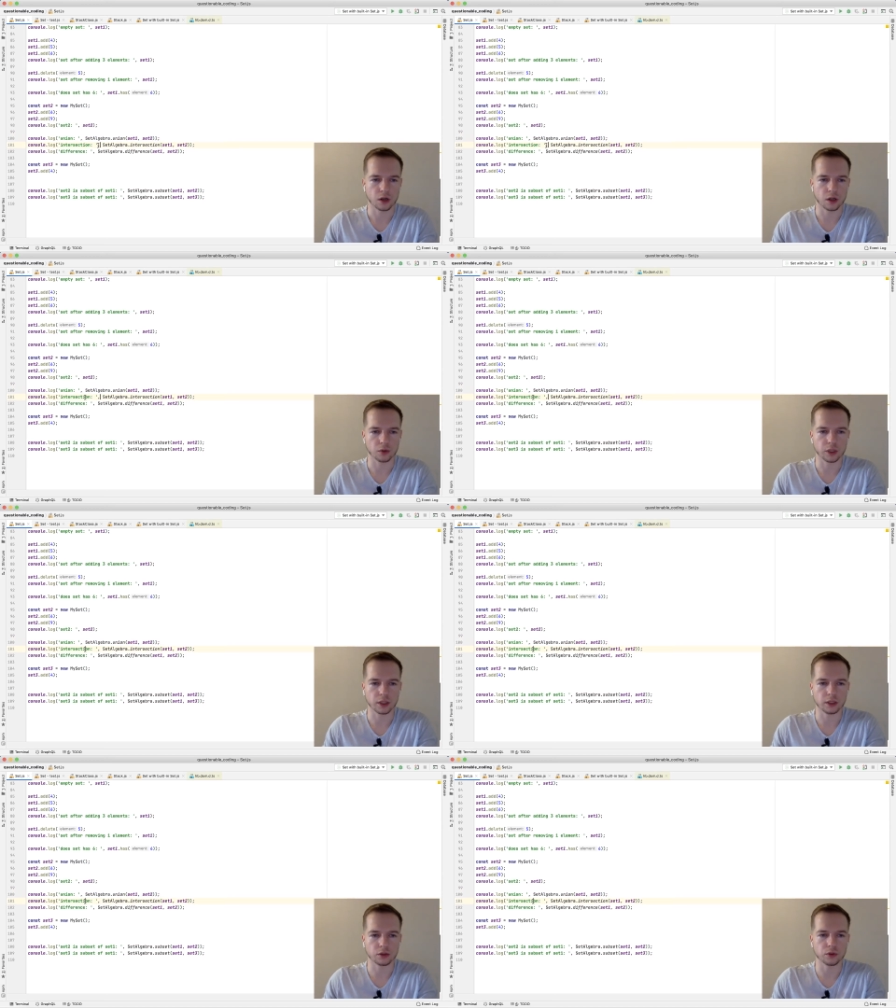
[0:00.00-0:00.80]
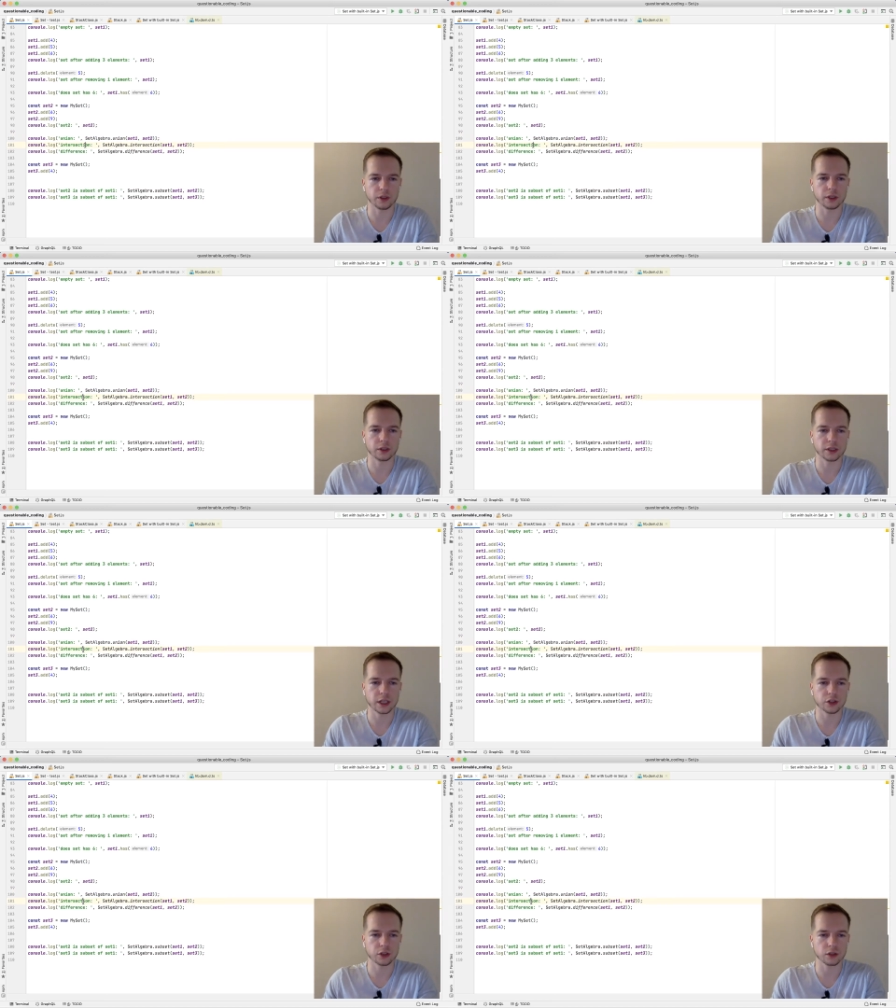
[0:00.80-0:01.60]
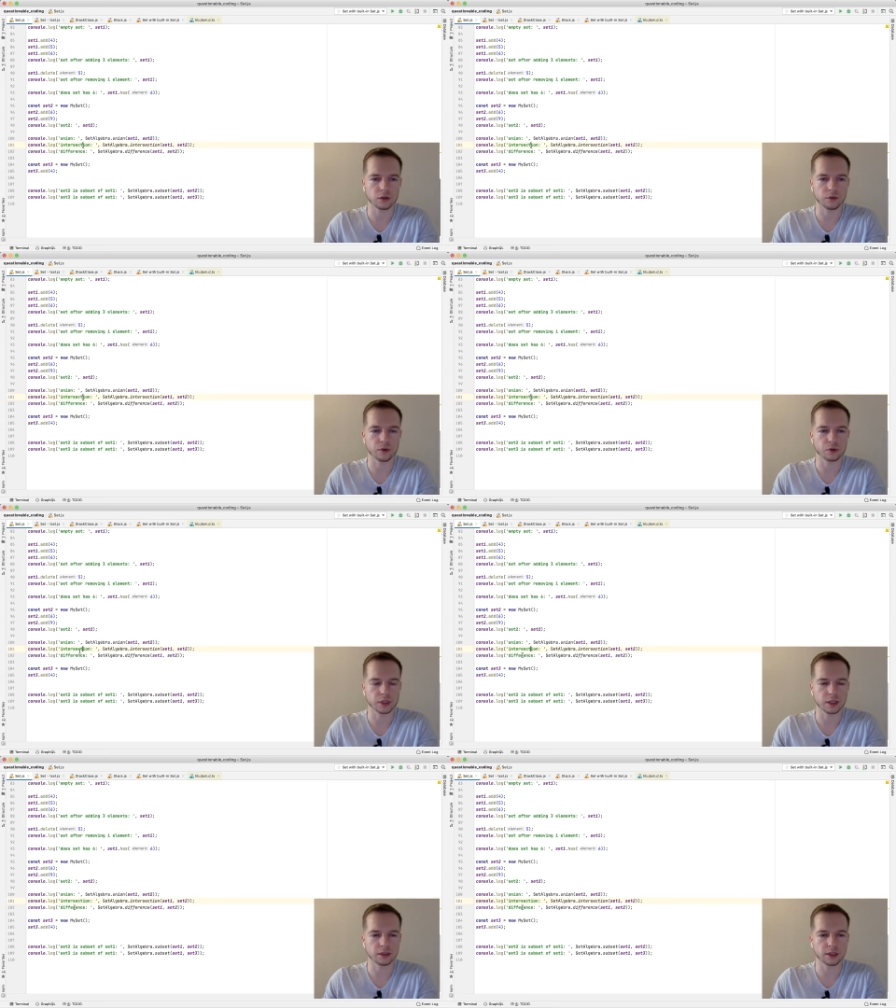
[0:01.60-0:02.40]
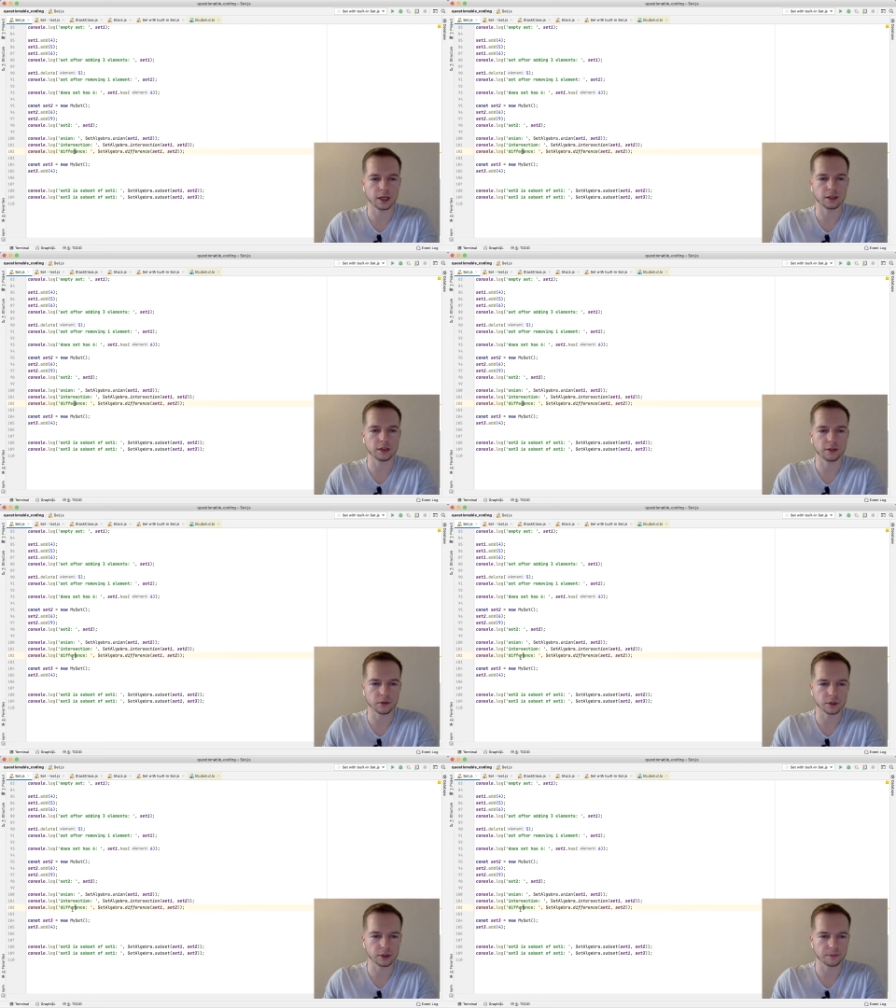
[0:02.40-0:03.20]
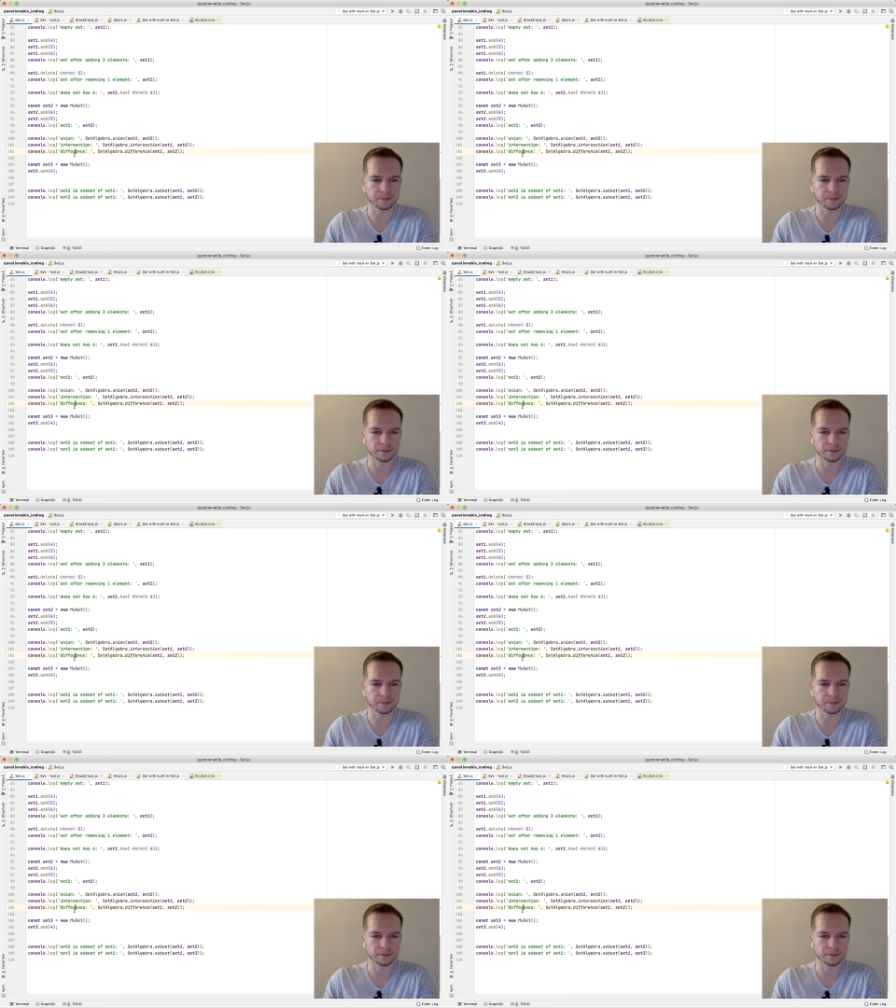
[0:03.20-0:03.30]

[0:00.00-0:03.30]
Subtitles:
looking into intersection of those sets and difference.